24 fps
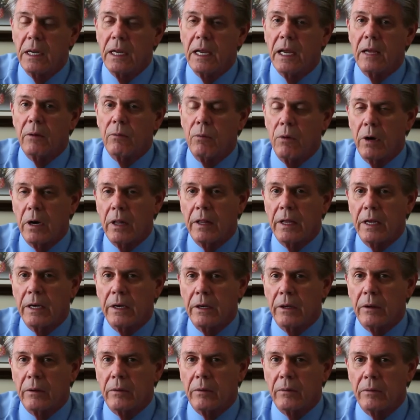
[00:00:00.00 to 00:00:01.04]
And what do they
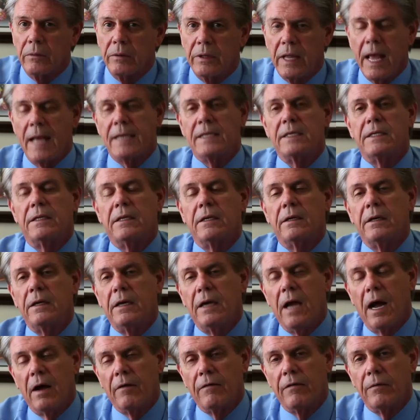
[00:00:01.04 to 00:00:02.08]
do? That's the
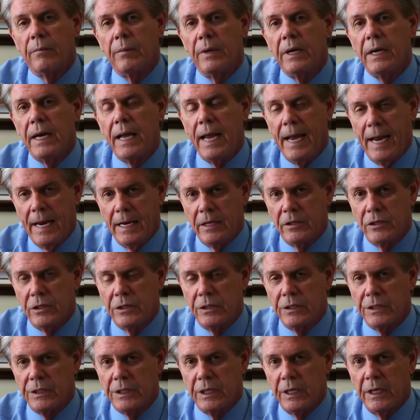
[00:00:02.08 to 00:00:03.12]
government
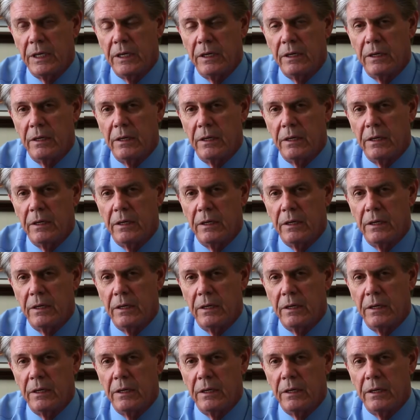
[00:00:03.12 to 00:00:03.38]
agency